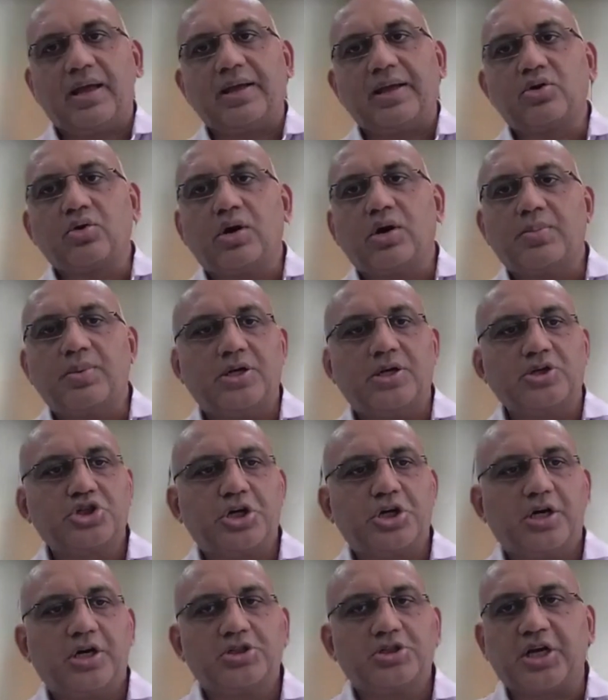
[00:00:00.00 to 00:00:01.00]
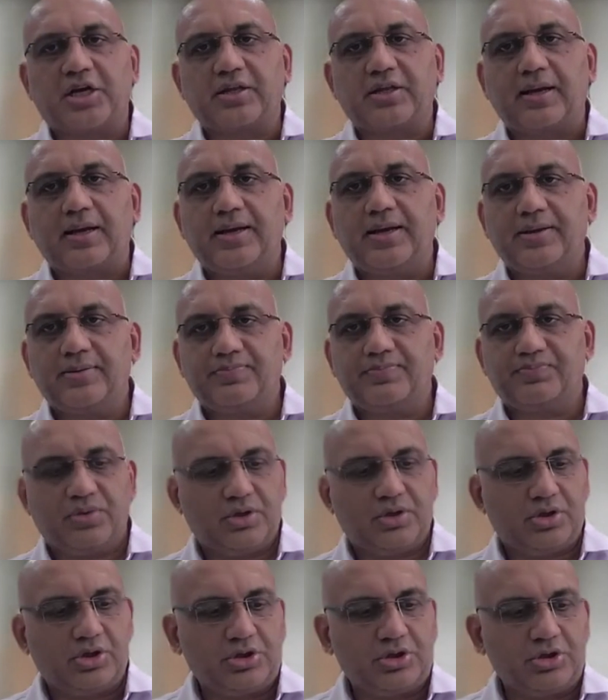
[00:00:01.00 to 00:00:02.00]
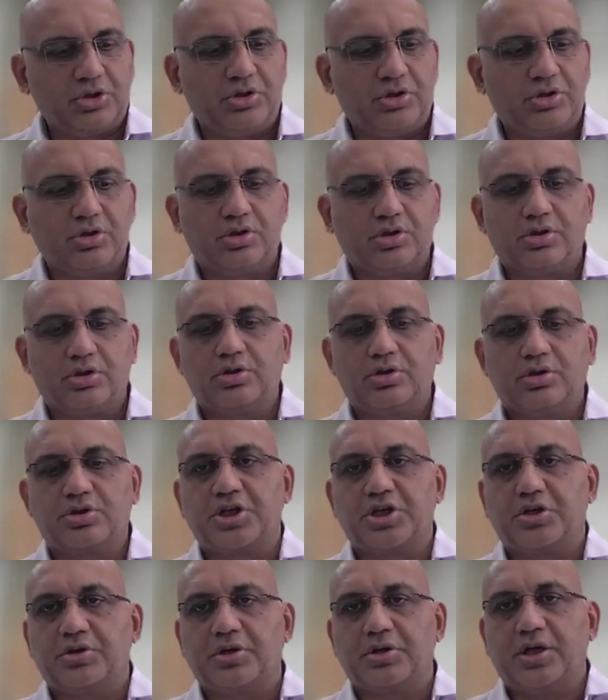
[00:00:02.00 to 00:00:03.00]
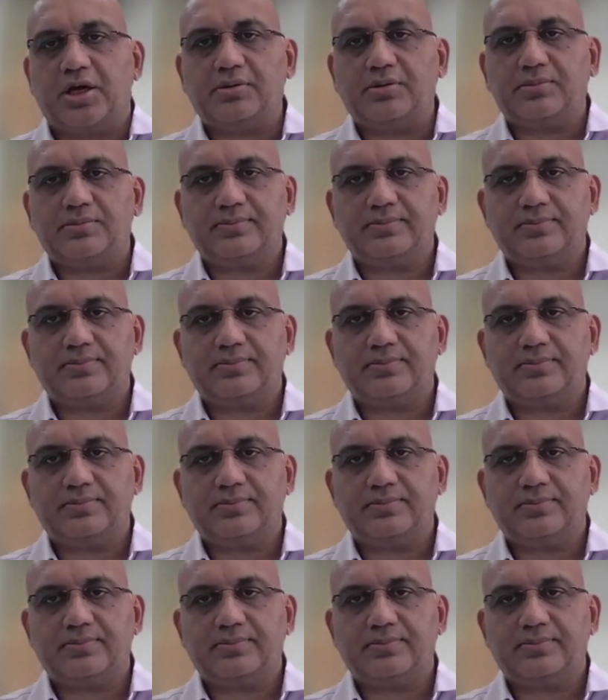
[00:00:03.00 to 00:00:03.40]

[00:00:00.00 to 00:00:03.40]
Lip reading: Thank you very much, Chaitali. Good to see you here.